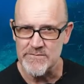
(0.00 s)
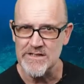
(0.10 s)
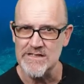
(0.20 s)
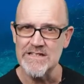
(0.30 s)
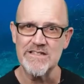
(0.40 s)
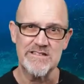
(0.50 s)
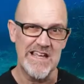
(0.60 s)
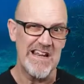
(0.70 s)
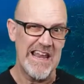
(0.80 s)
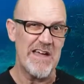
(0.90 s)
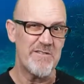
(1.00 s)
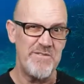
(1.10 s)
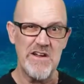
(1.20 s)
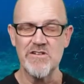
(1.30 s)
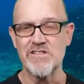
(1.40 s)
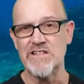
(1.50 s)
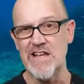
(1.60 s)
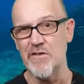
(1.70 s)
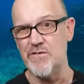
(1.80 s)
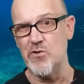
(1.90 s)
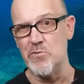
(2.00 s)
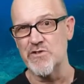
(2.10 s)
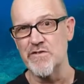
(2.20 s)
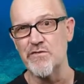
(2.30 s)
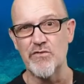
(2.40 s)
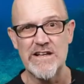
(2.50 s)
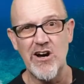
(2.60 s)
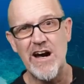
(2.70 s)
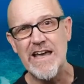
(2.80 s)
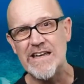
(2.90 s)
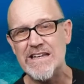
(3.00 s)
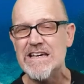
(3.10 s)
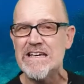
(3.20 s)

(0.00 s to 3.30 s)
and thus that allowed ferrous and other forms of free iron